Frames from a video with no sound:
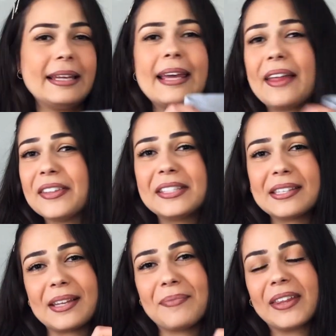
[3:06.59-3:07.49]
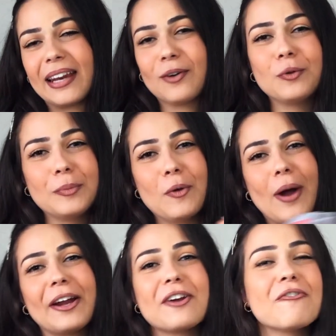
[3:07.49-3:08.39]
yeah, this is something that I will be
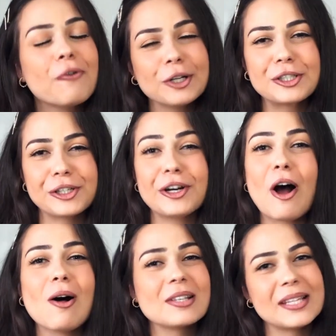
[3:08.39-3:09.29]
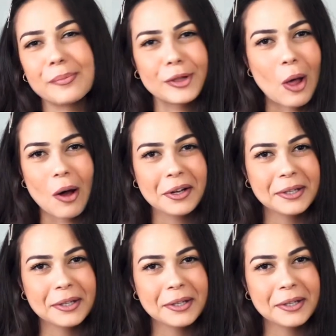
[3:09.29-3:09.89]
wearing for sure all summer long.